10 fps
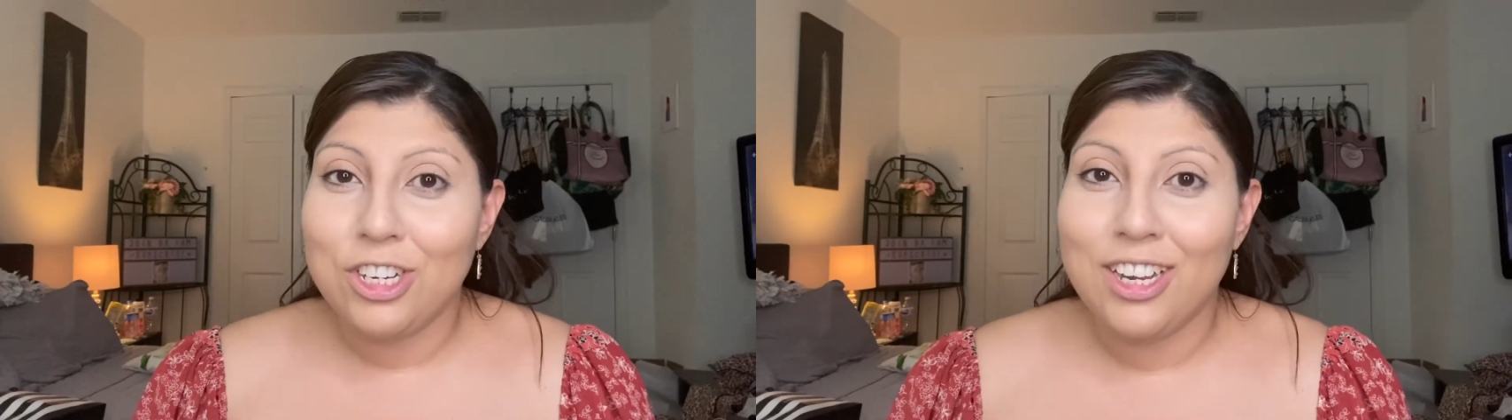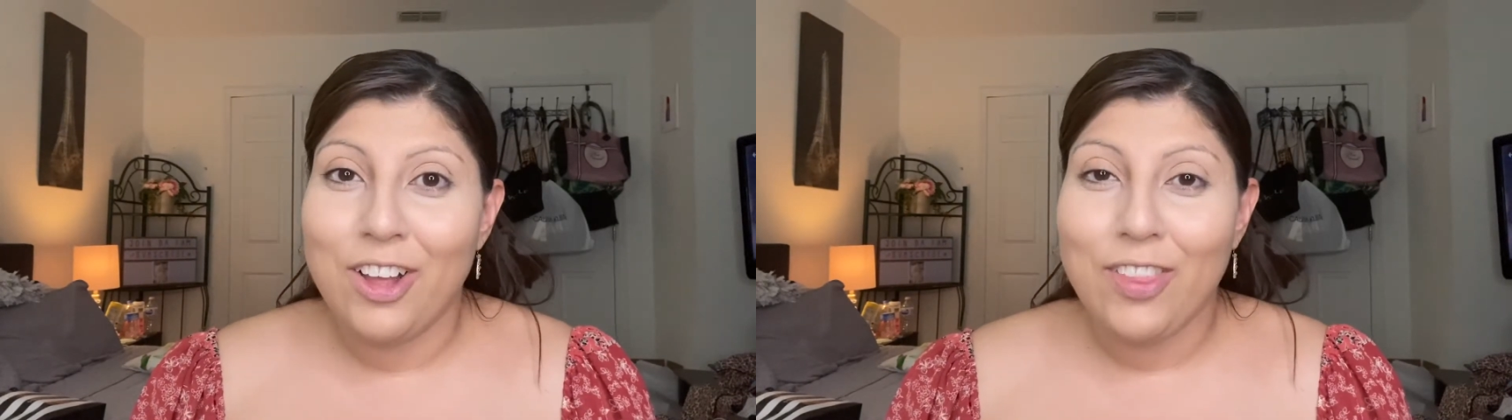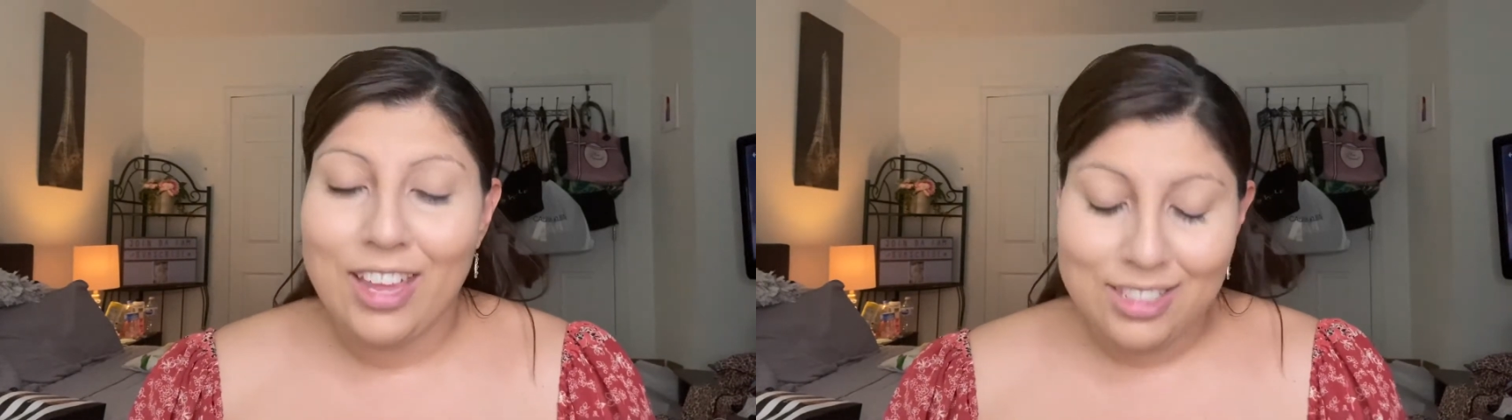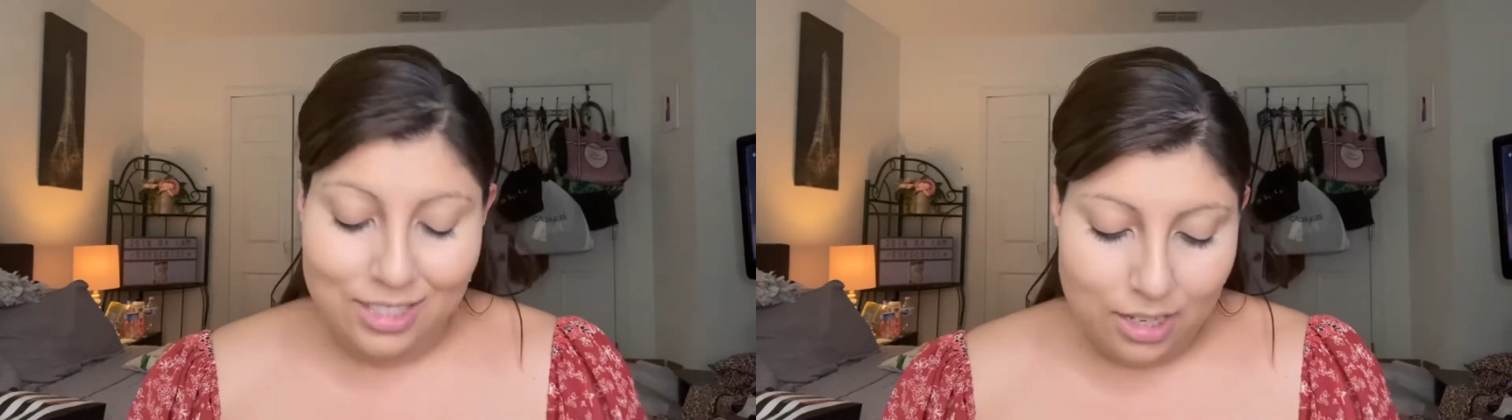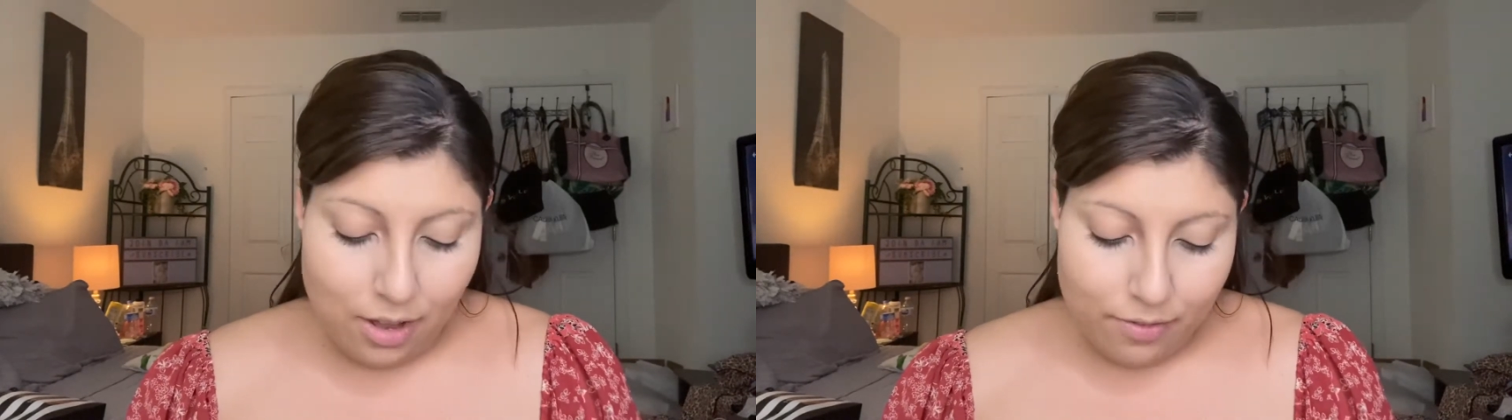and all that
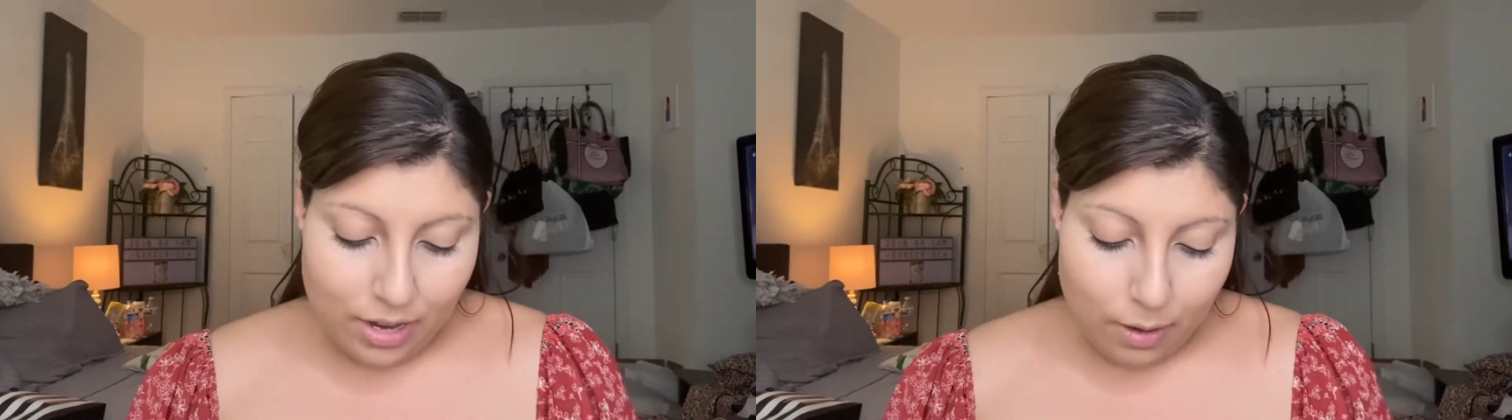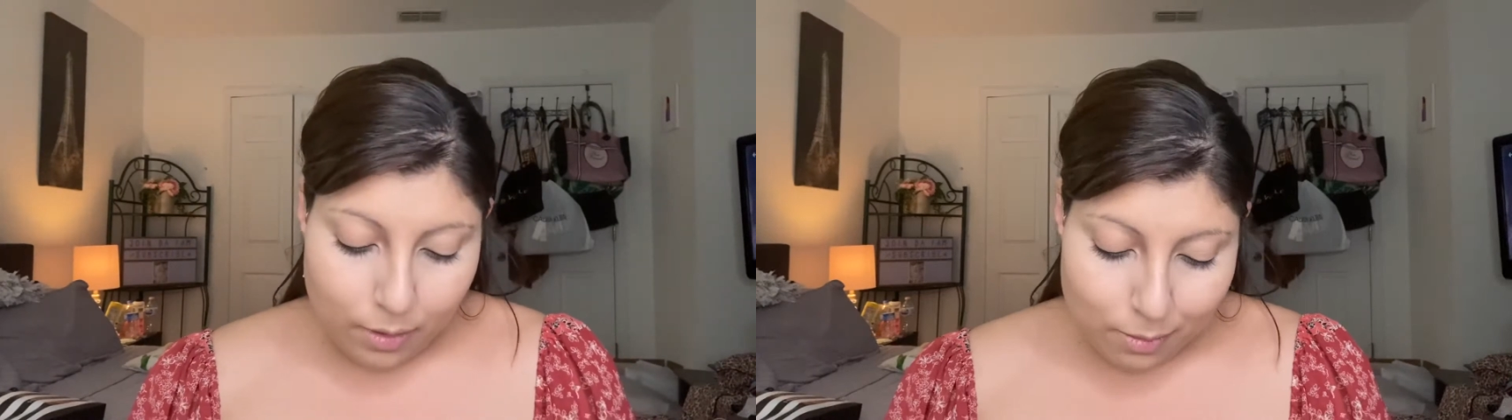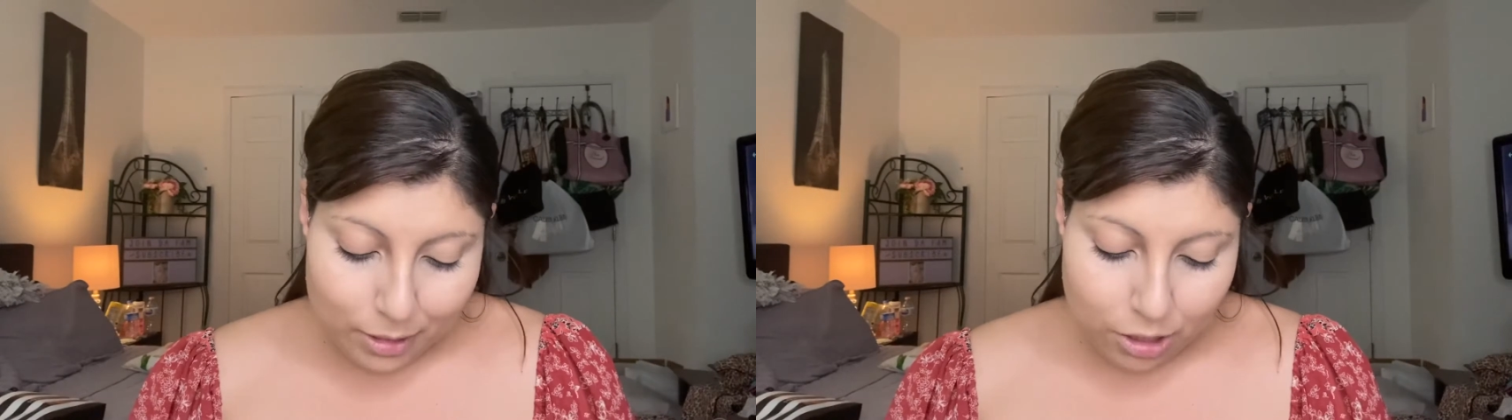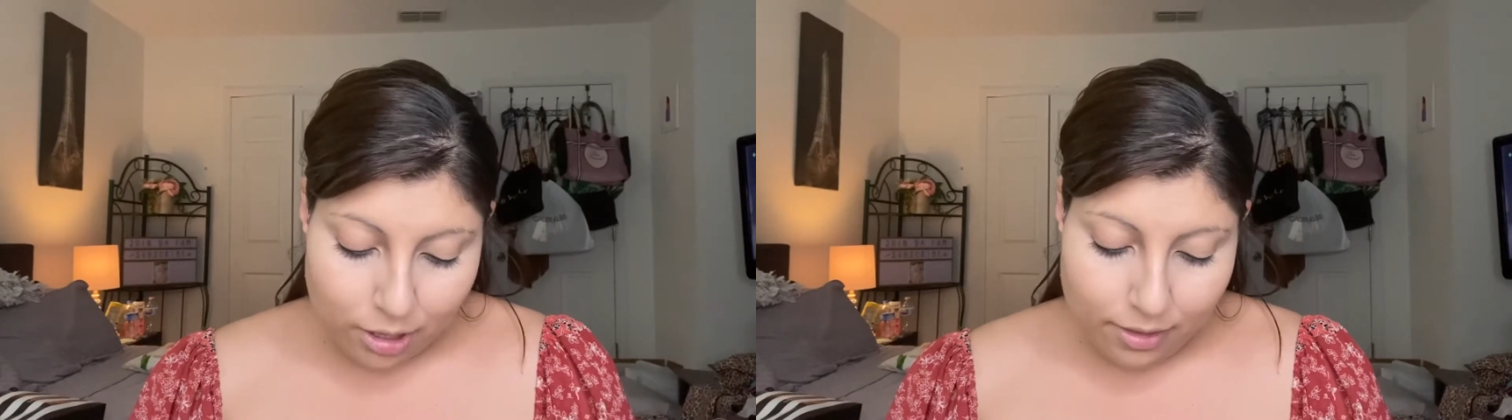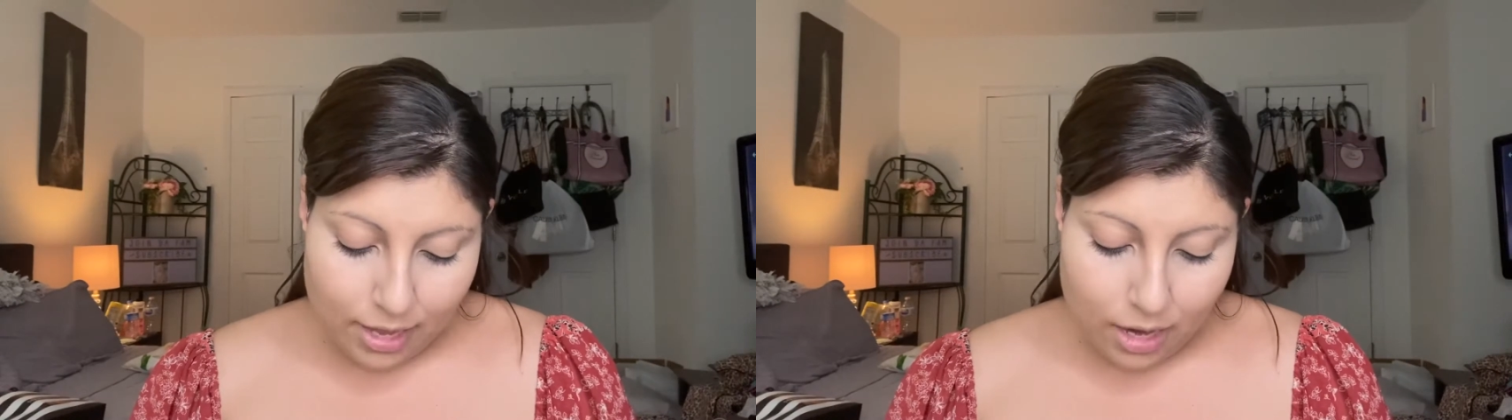stuff, and I want to make
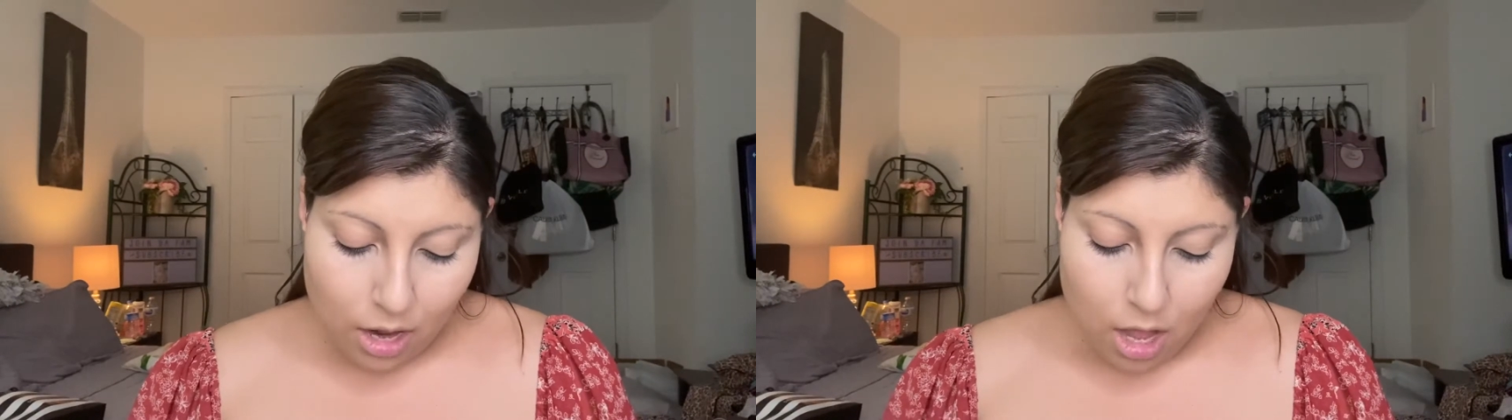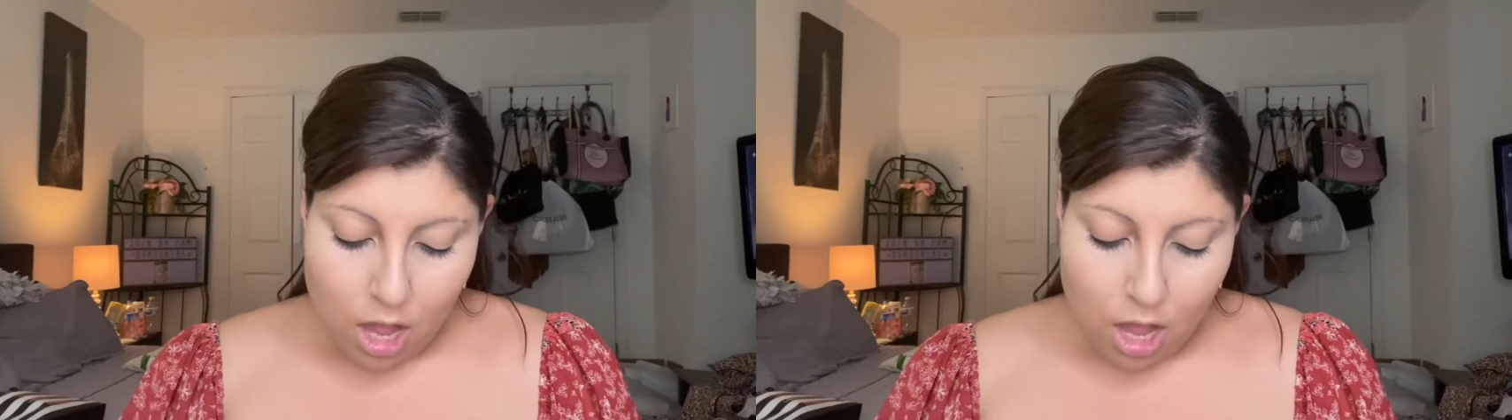sure that,